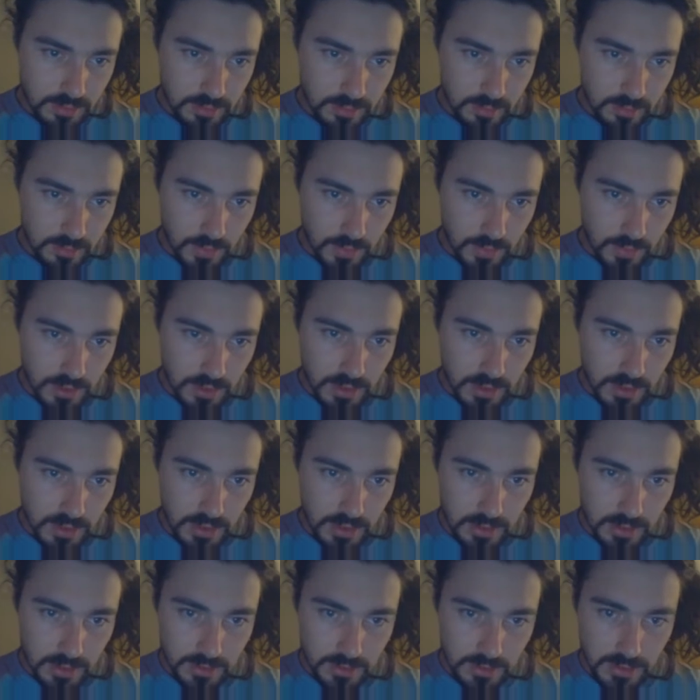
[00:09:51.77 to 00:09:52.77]
Brake
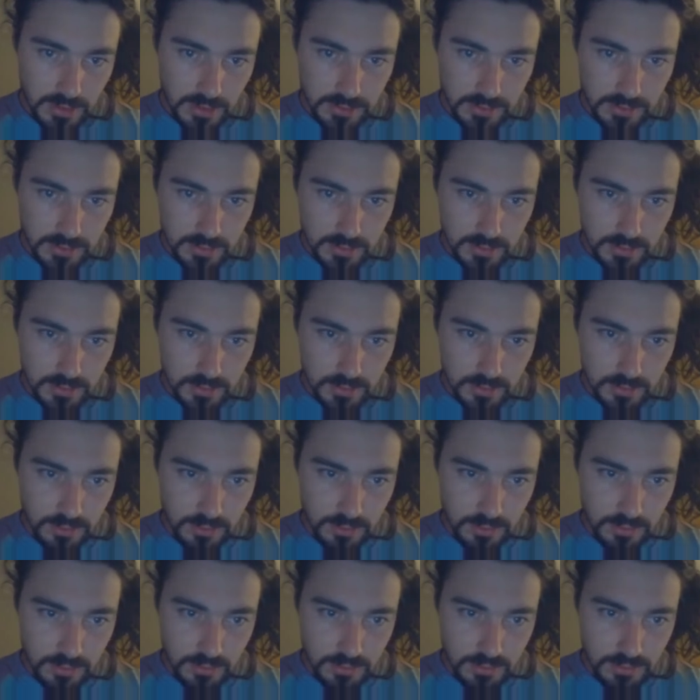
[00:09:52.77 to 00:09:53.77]
ABS
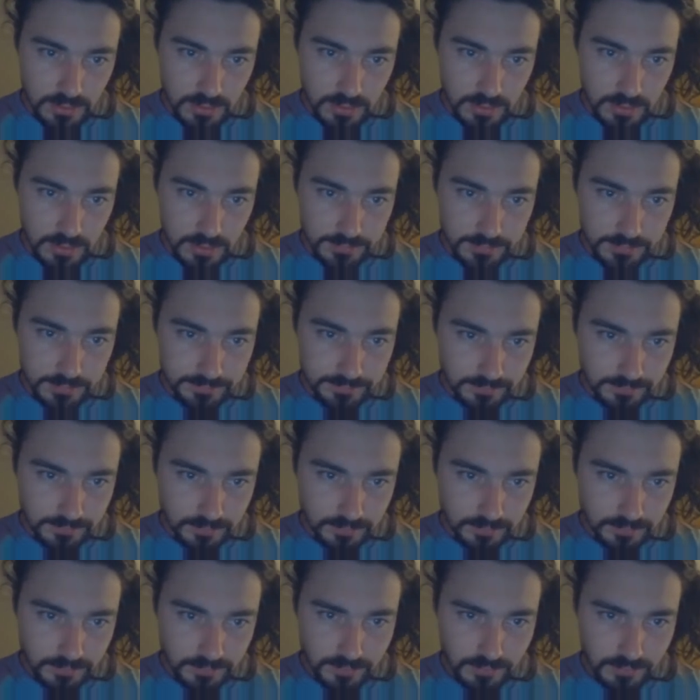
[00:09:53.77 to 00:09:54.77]
controller. So
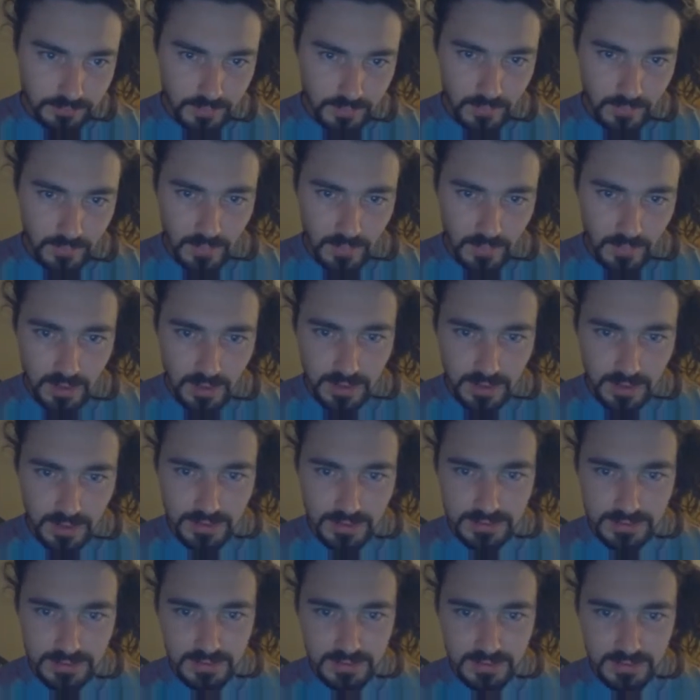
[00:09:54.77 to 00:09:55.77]

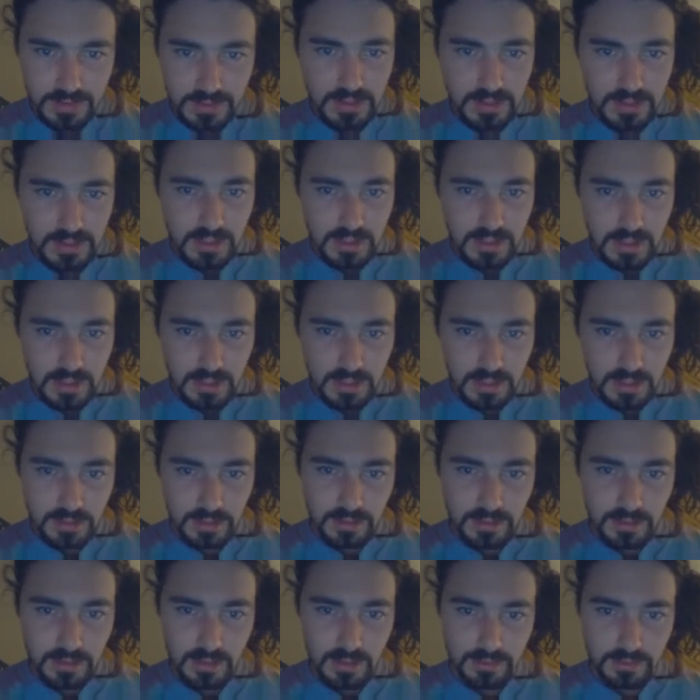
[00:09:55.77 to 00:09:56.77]
that's
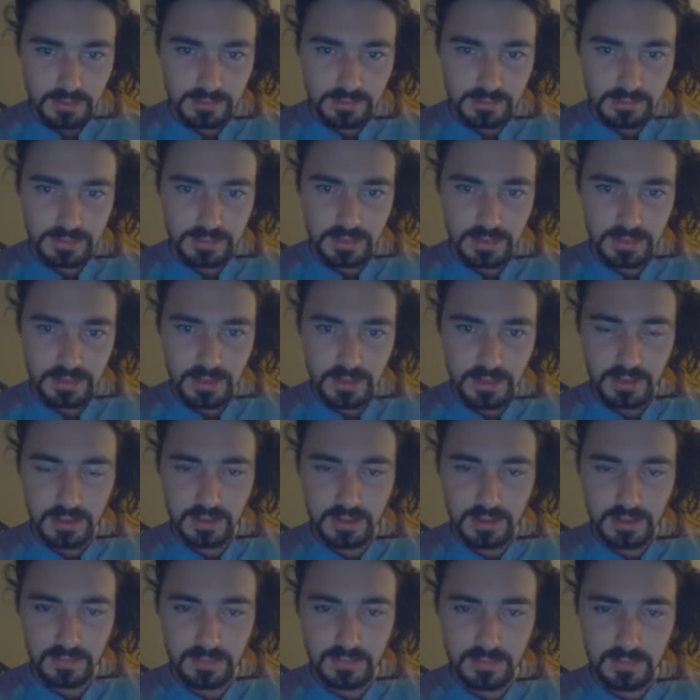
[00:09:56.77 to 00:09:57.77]

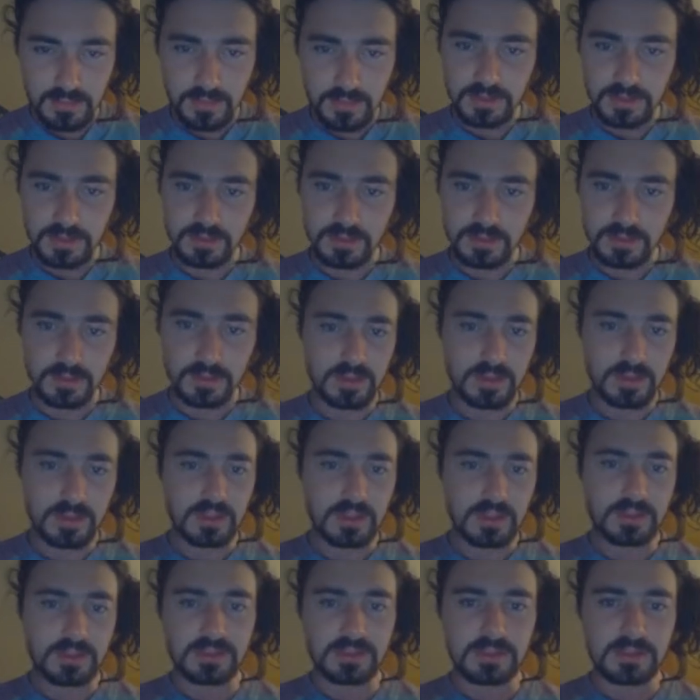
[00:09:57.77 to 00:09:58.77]
$80, but you're looking at
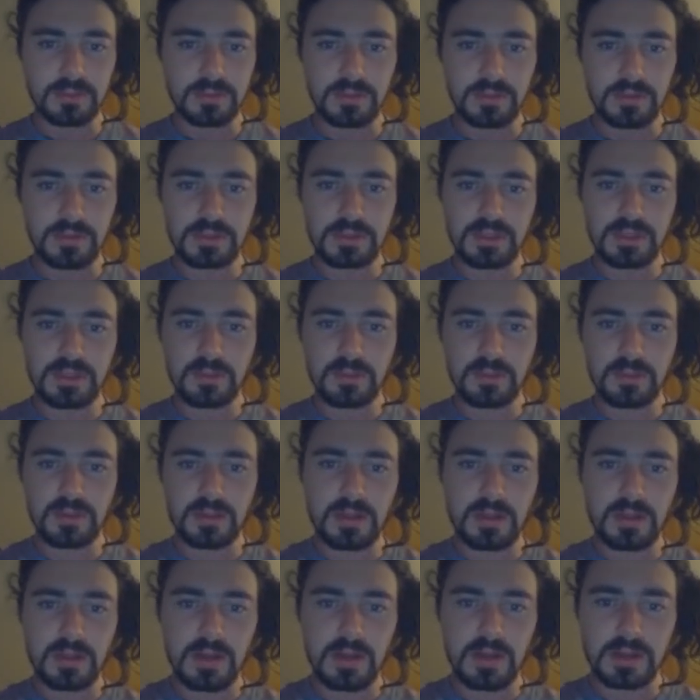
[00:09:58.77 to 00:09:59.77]
a similar shipping
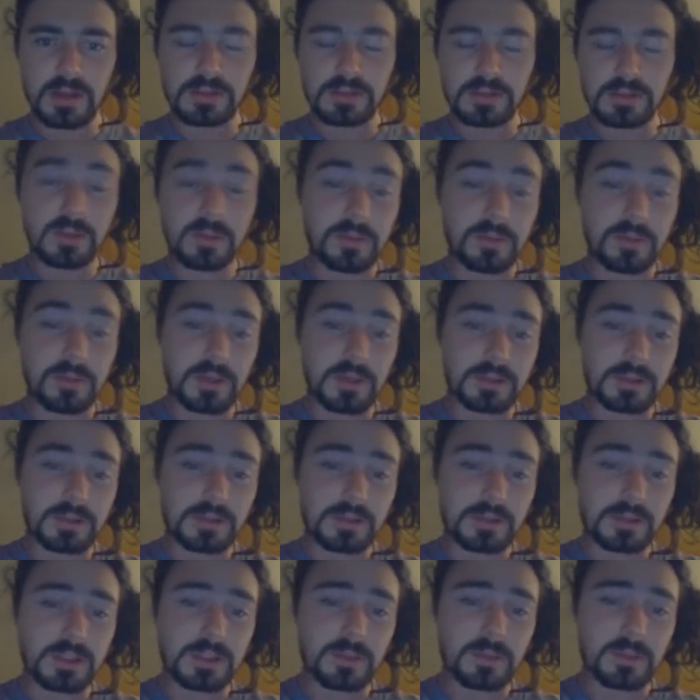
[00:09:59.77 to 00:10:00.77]
cost, probably actually
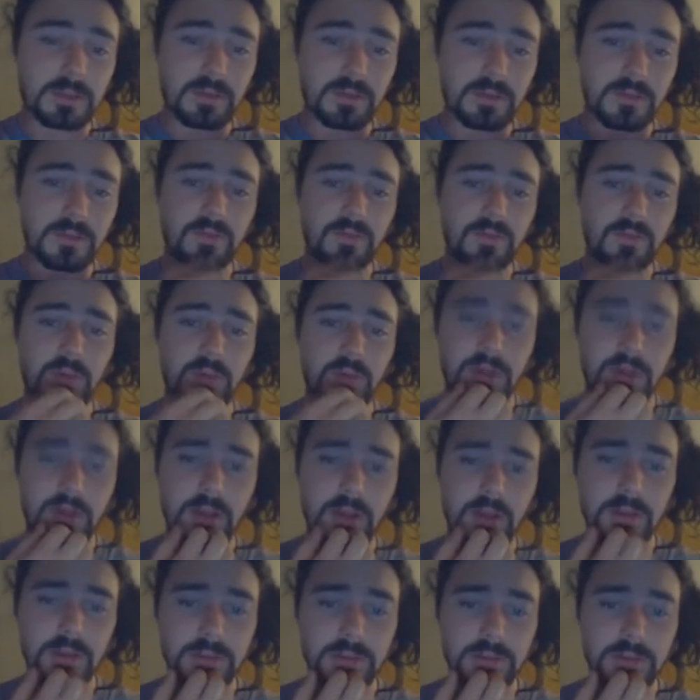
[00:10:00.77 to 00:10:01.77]
cheaper than
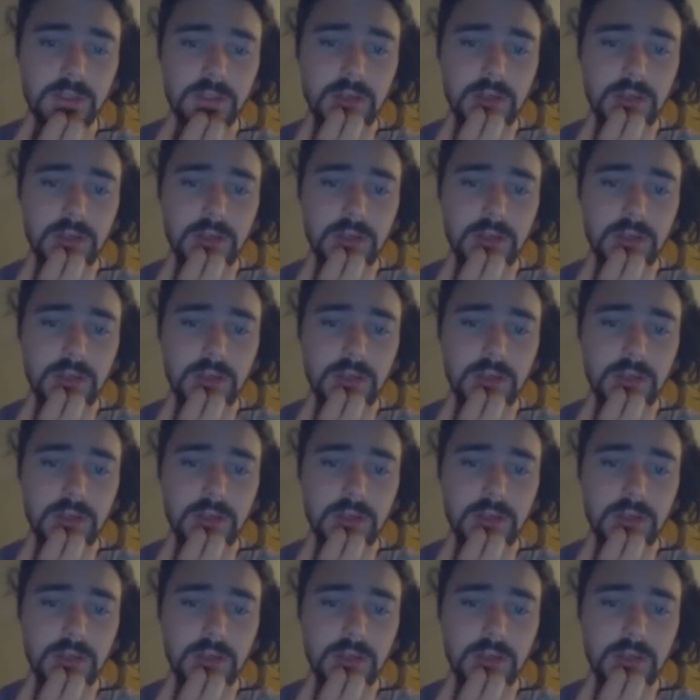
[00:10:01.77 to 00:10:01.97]
$40,